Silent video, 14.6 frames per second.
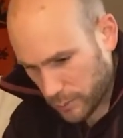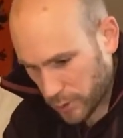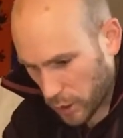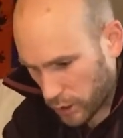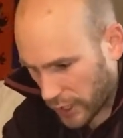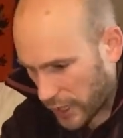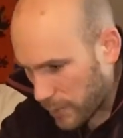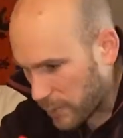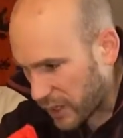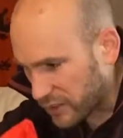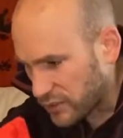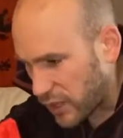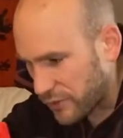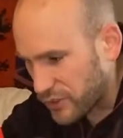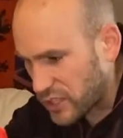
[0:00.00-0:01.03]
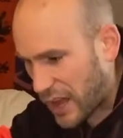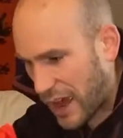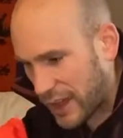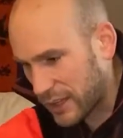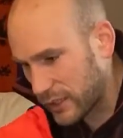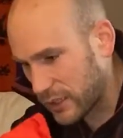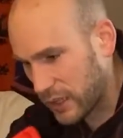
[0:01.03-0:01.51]
Prolite Apex stuff
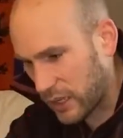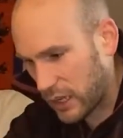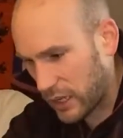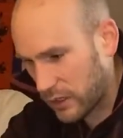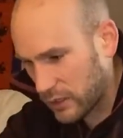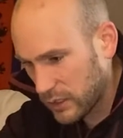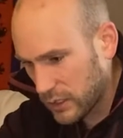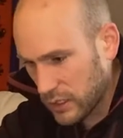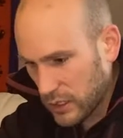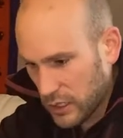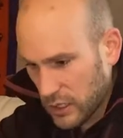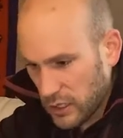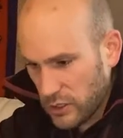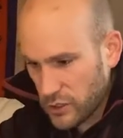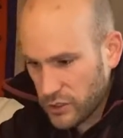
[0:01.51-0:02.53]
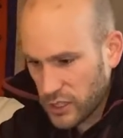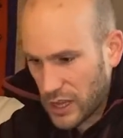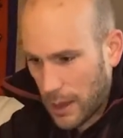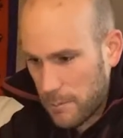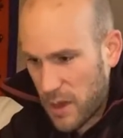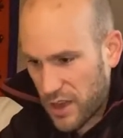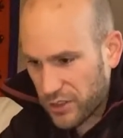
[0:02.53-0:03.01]
sack. And using
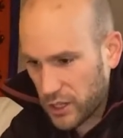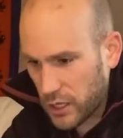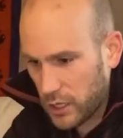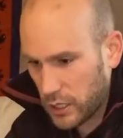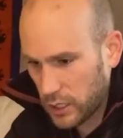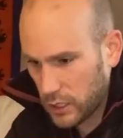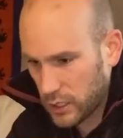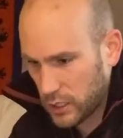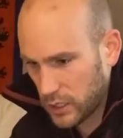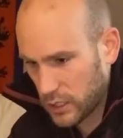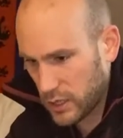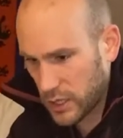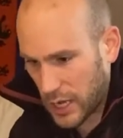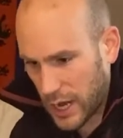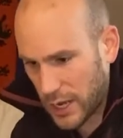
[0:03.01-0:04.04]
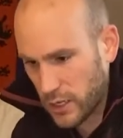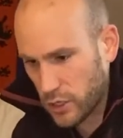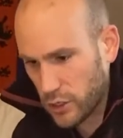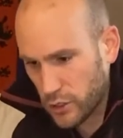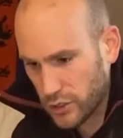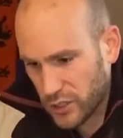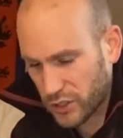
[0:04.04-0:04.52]
that method that I
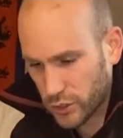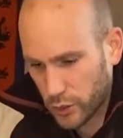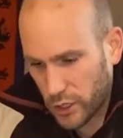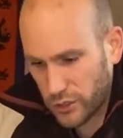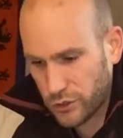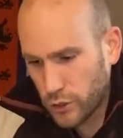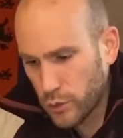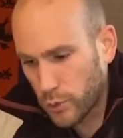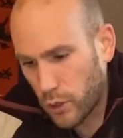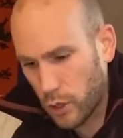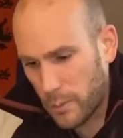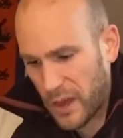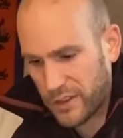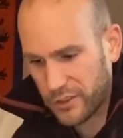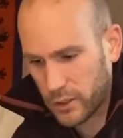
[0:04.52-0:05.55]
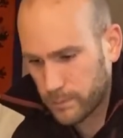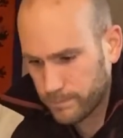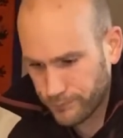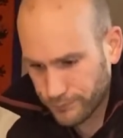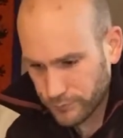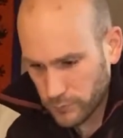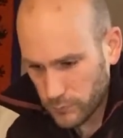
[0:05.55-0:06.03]
use, the sort of 2-roll method,
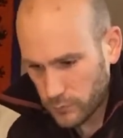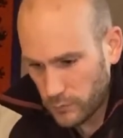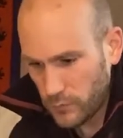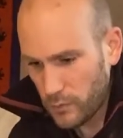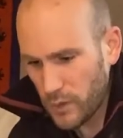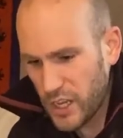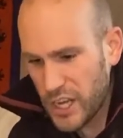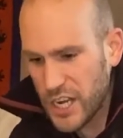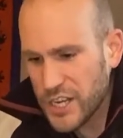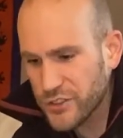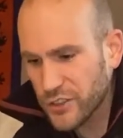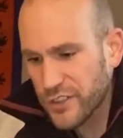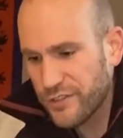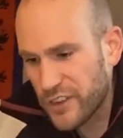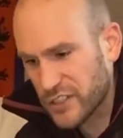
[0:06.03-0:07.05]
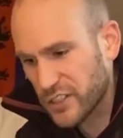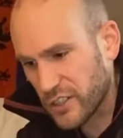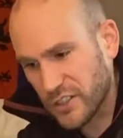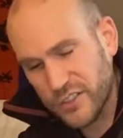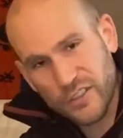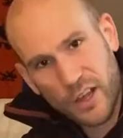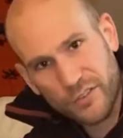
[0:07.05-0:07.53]
it easily fits in
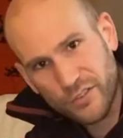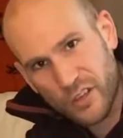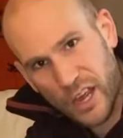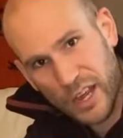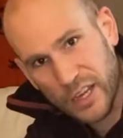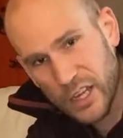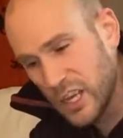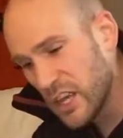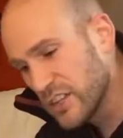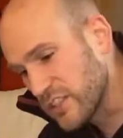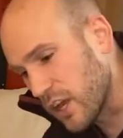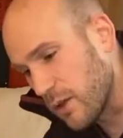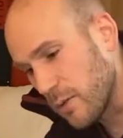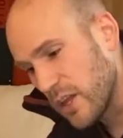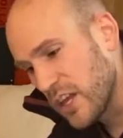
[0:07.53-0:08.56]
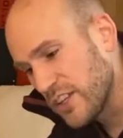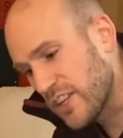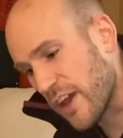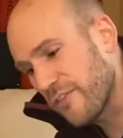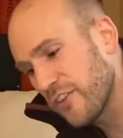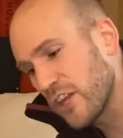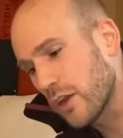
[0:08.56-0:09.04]
the stuff sack. So
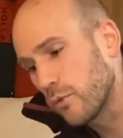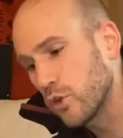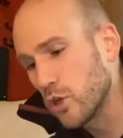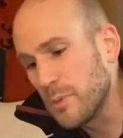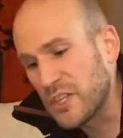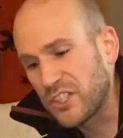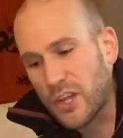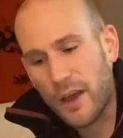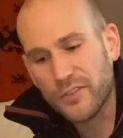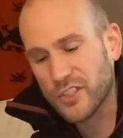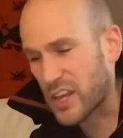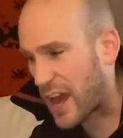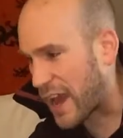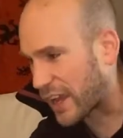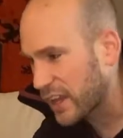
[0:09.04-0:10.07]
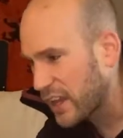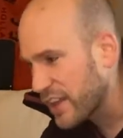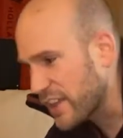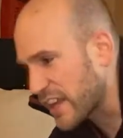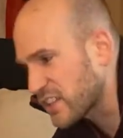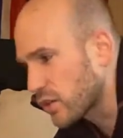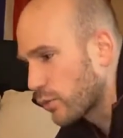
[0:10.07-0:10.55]
definitely a roomy stuff sack.
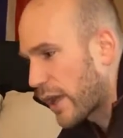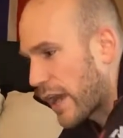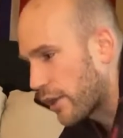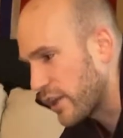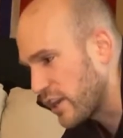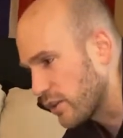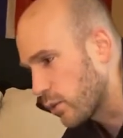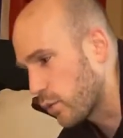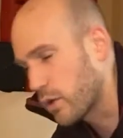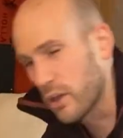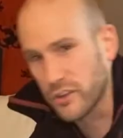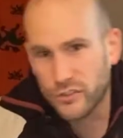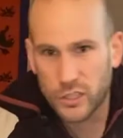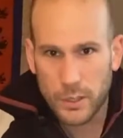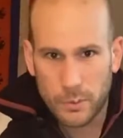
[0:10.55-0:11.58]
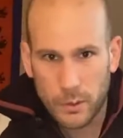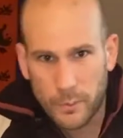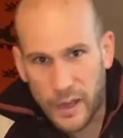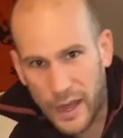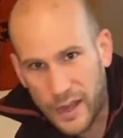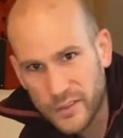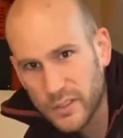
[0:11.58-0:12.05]
That's a rarity in the world of sleeping
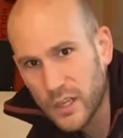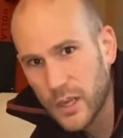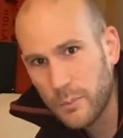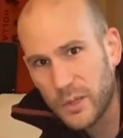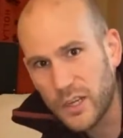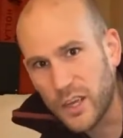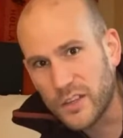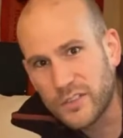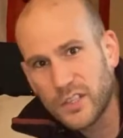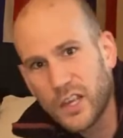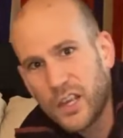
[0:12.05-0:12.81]
pads because,